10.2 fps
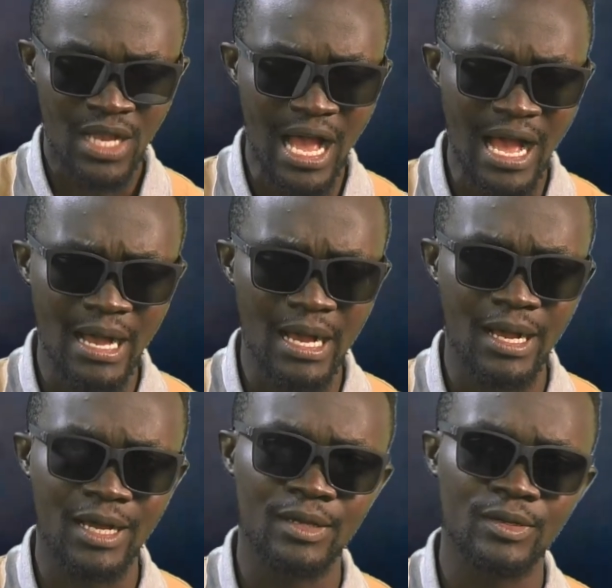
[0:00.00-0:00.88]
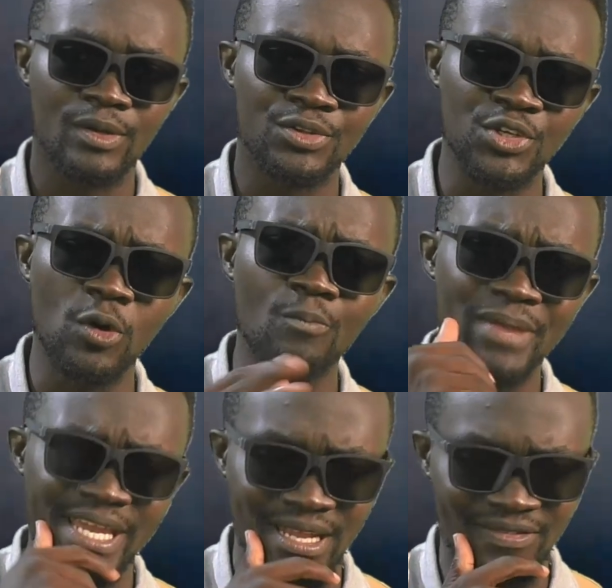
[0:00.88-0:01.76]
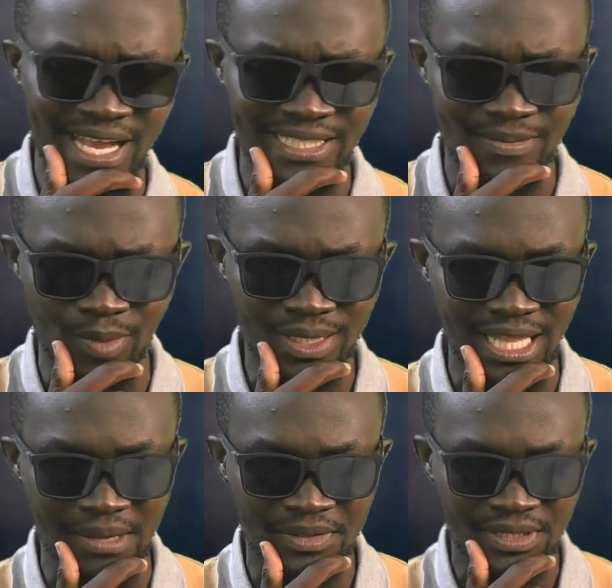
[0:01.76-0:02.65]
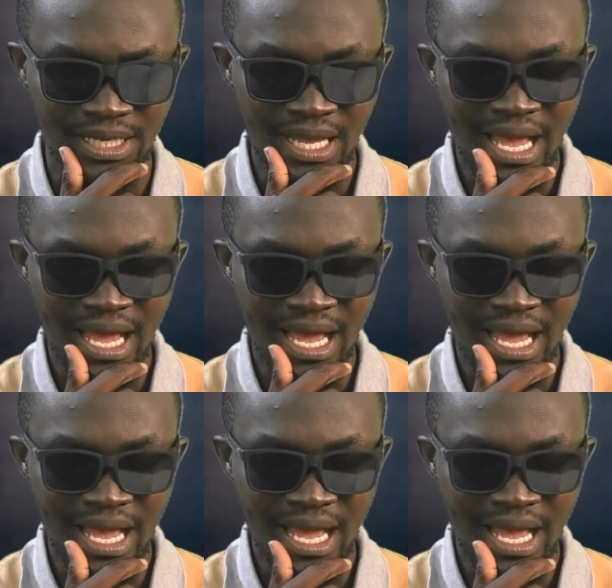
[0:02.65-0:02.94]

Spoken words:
do you mean that Muslims